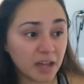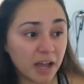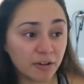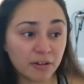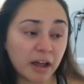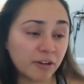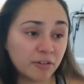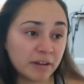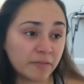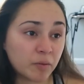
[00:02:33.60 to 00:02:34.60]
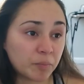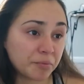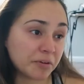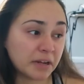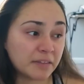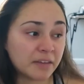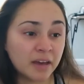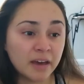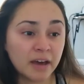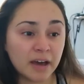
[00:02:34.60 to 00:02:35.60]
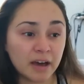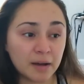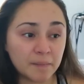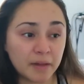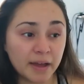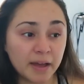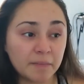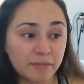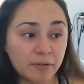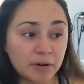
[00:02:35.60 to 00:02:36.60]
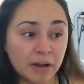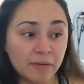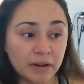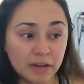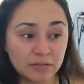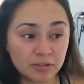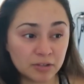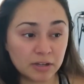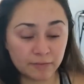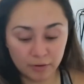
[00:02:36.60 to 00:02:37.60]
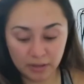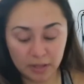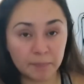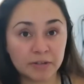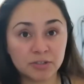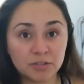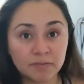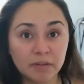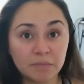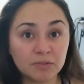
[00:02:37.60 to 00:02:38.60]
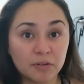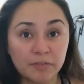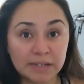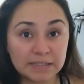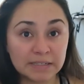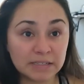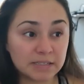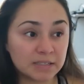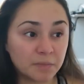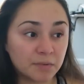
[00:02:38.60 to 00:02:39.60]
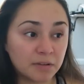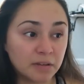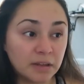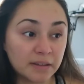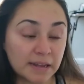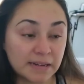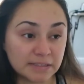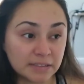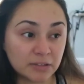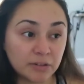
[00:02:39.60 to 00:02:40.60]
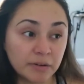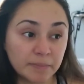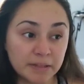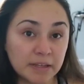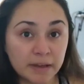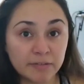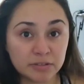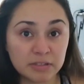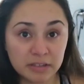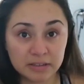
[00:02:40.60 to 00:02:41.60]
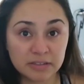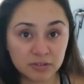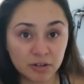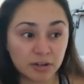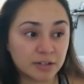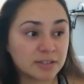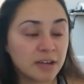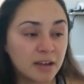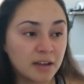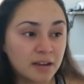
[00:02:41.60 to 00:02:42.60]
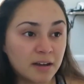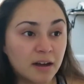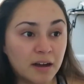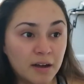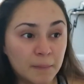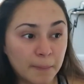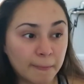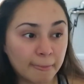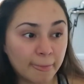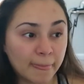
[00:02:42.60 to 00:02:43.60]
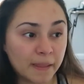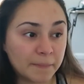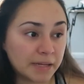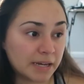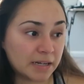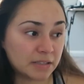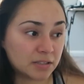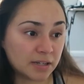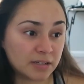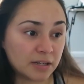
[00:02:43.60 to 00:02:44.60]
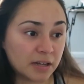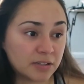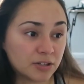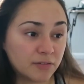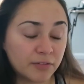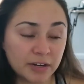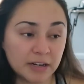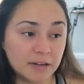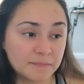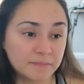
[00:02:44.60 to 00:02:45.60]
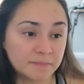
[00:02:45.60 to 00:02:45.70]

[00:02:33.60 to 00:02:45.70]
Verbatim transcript: I could I couldn't even breathe. Um, I had my phone out and I was looking for like pictures of them. So if I did see someone that I didn't know, I'd be like, "Have you seen like these dogs?" Um, but yeah, so I I started freaking out.